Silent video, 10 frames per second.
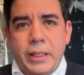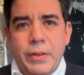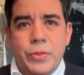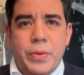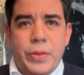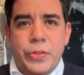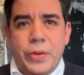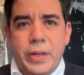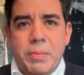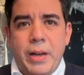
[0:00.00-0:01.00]
lives with a
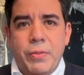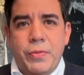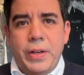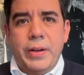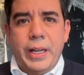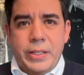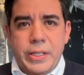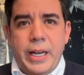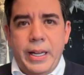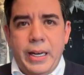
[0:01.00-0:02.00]
certain amount of fear and
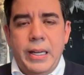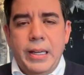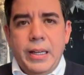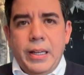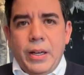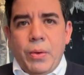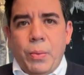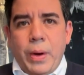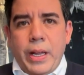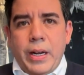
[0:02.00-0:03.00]
anxiety. Mm-hmm.
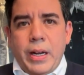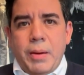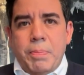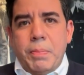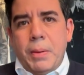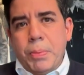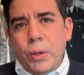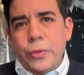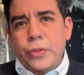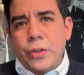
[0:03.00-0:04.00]
When a, a,
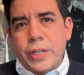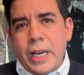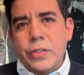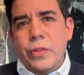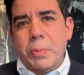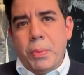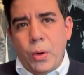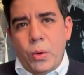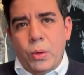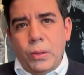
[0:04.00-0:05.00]
pollster takes the
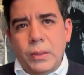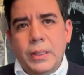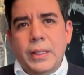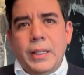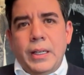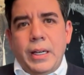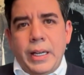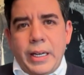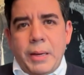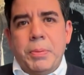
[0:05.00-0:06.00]
poll
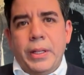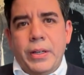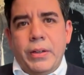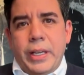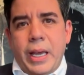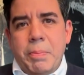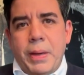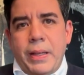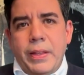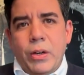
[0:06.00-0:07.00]
in a political
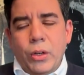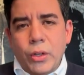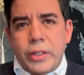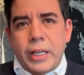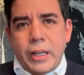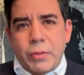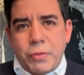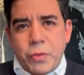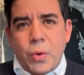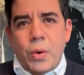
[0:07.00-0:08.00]
campaign, they're looking
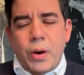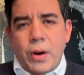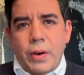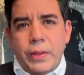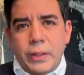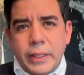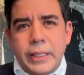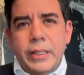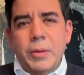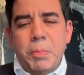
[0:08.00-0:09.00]
for the little